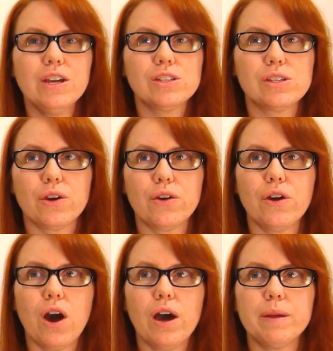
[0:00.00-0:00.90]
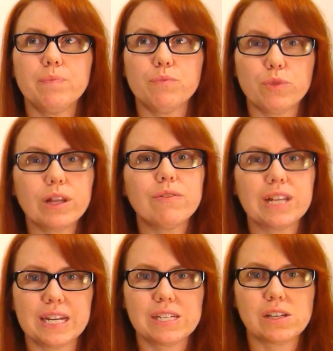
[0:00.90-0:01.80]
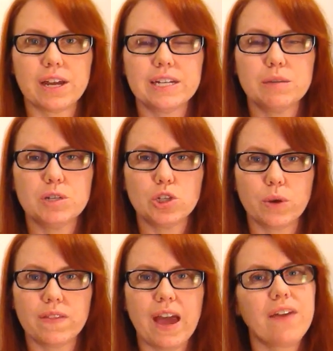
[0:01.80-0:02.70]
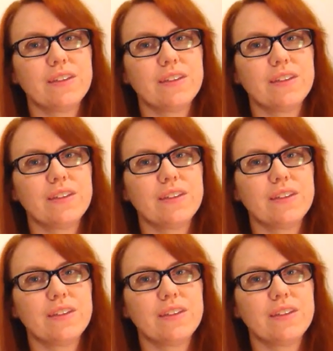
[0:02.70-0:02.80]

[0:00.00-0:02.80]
So I'm really, really excited to be doing that.